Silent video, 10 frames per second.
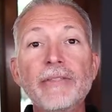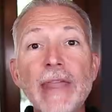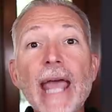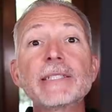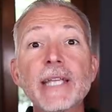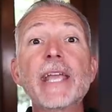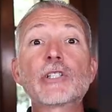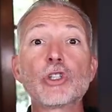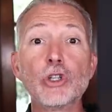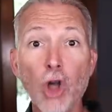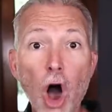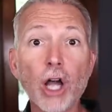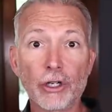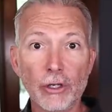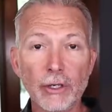That takes
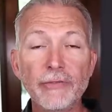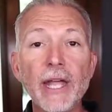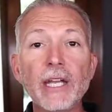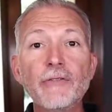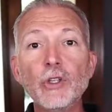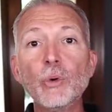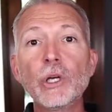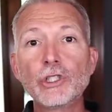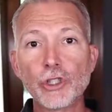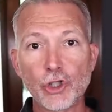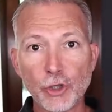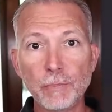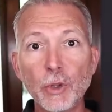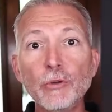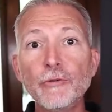longer than if you would have just
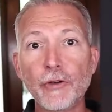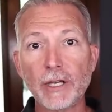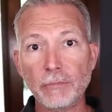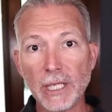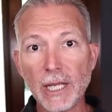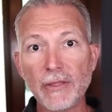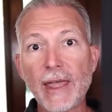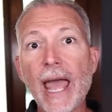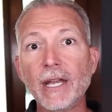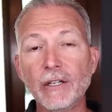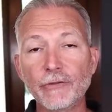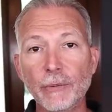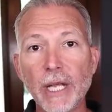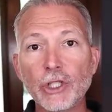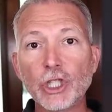spoon-fed me that
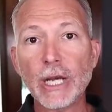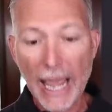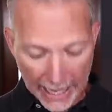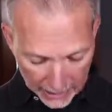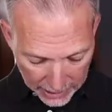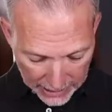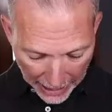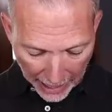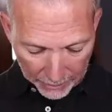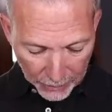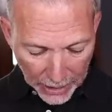information at the top.